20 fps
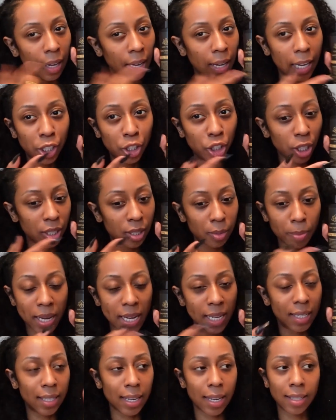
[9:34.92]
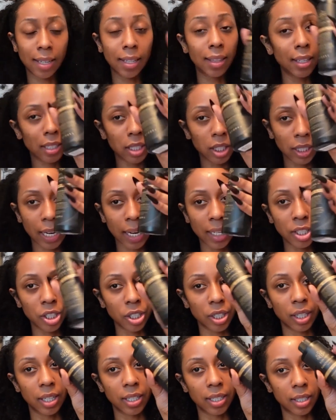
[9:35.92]
It just makes sense. And this, guys,
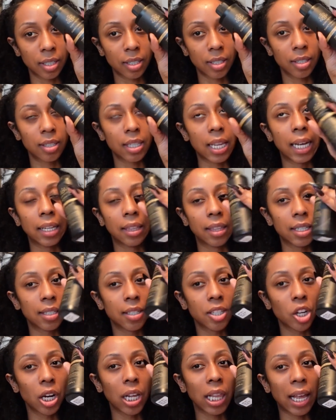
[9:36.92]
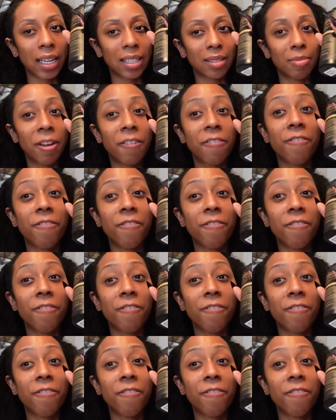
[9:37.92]
look at this. This is like, this is gonna last me